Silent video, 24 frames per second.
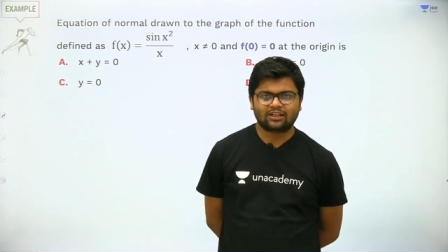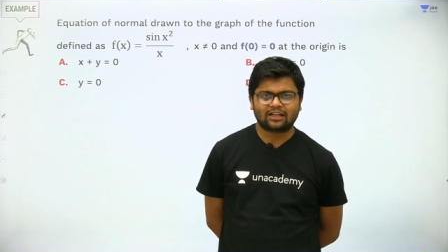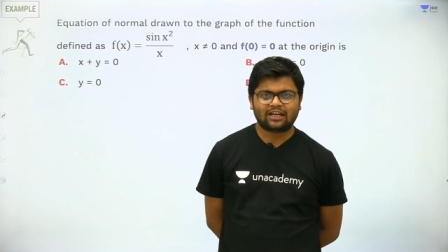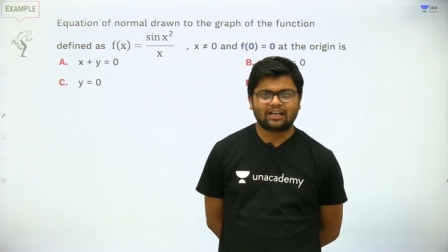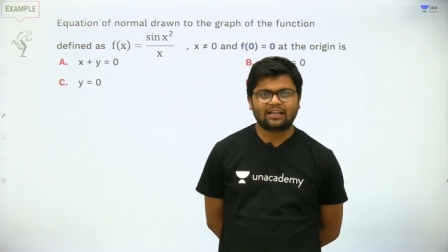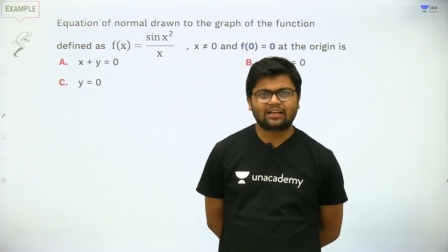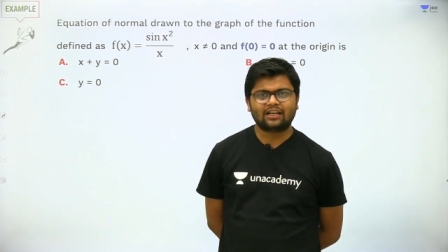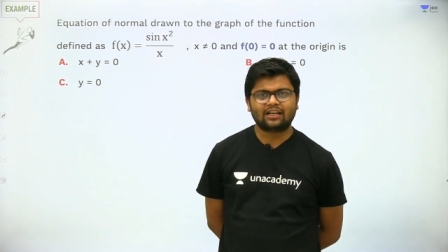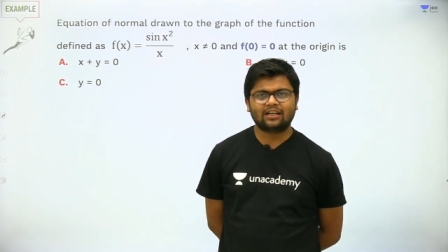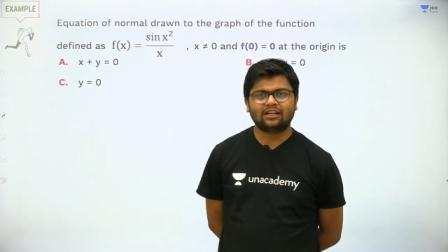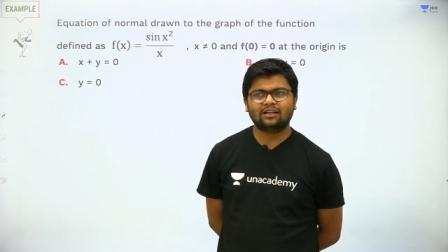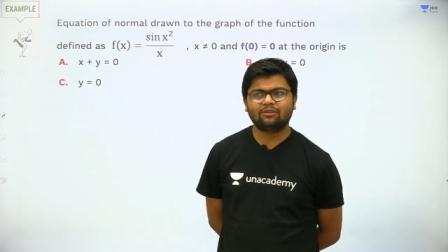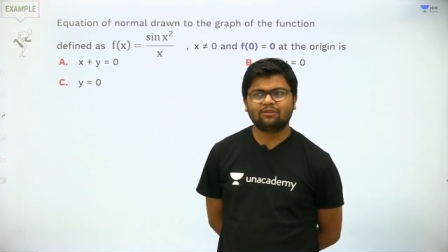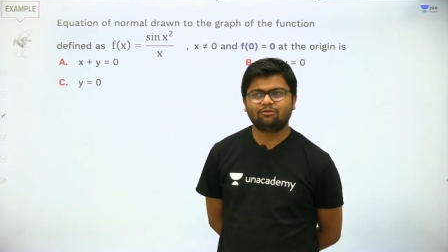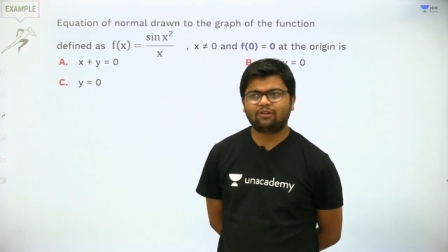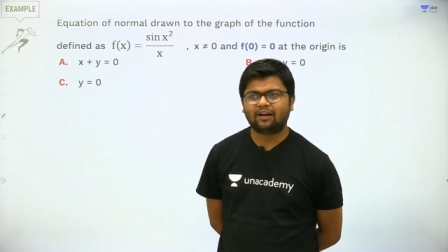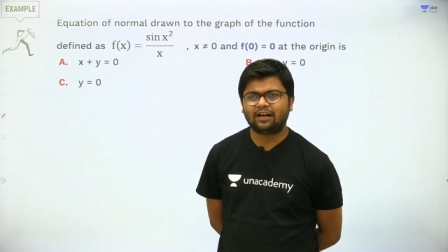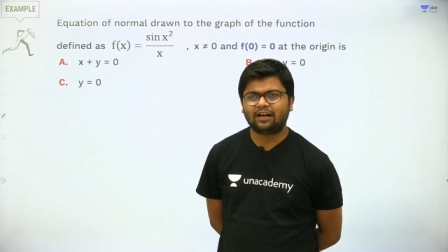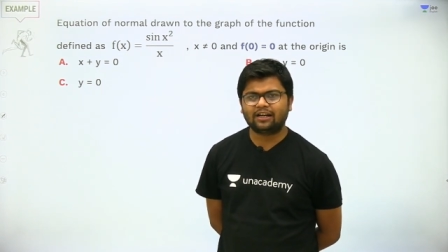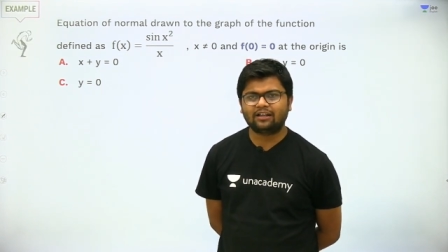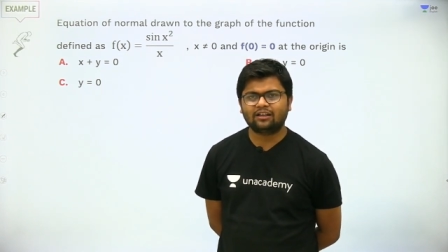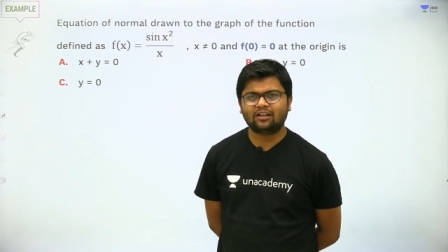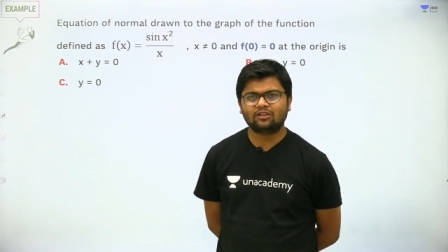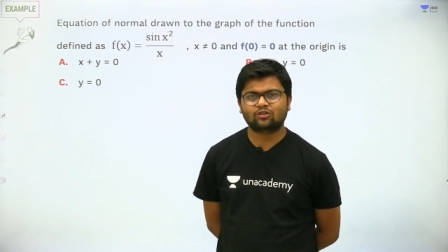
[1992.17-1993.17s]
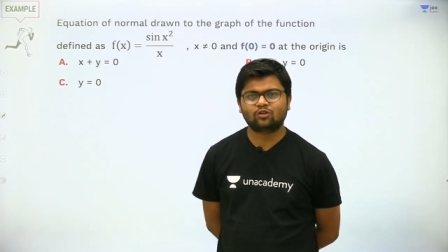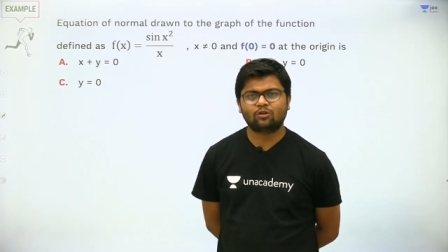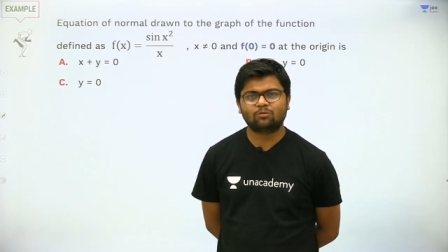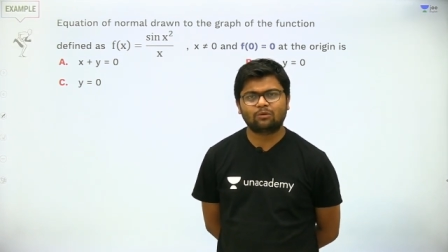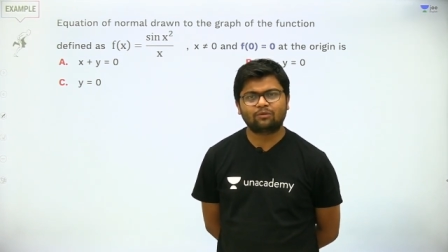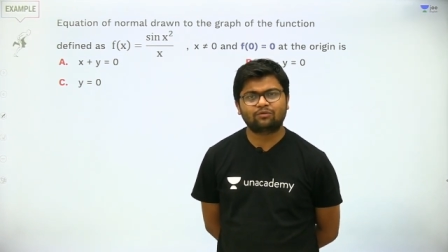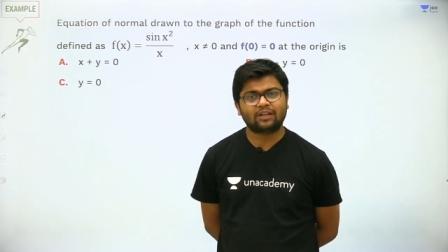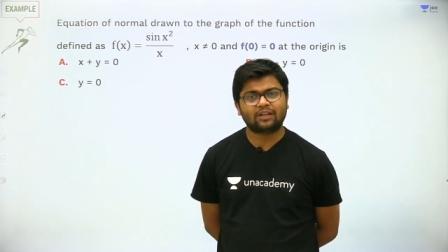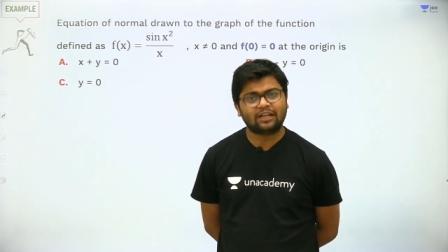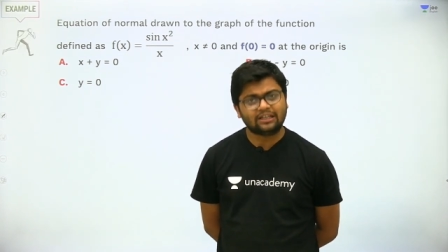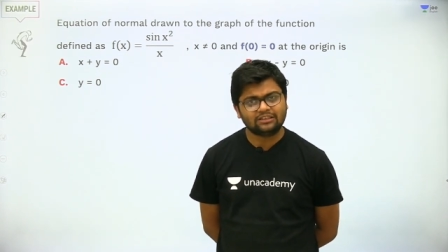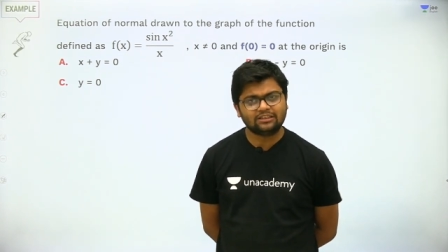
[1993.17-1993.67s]
that I can find the
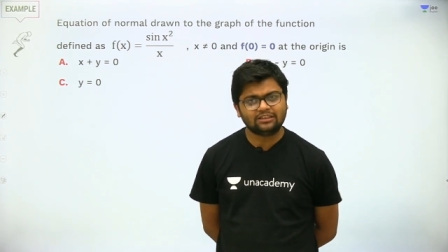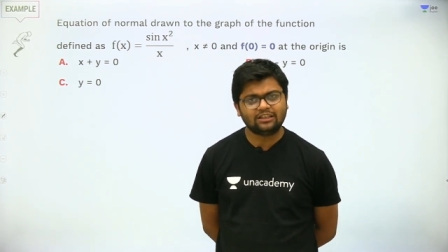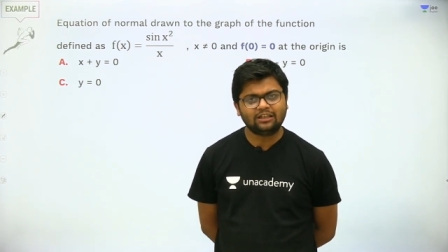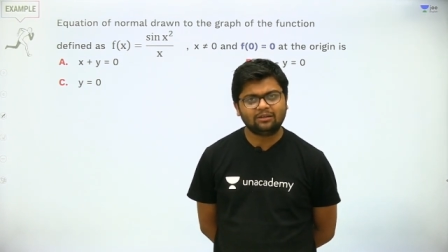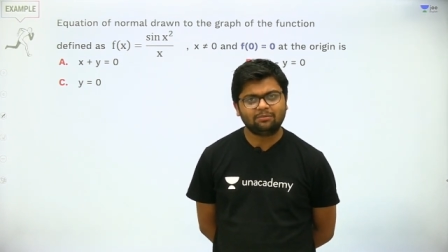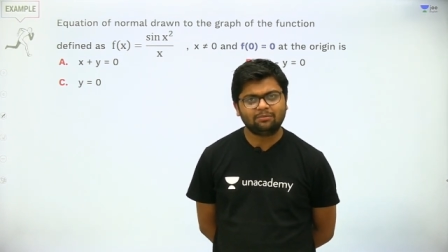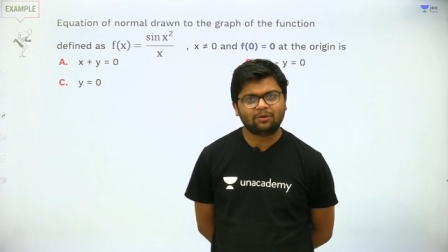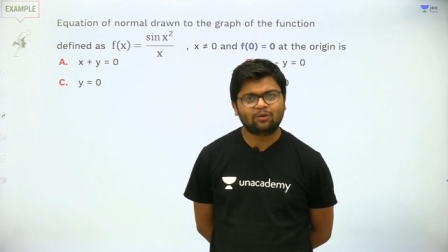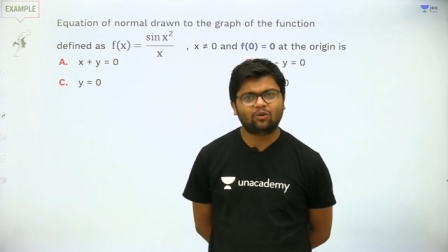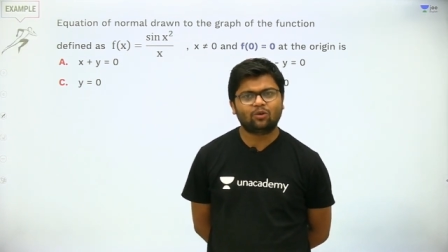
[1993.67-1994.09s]
slope of tangent,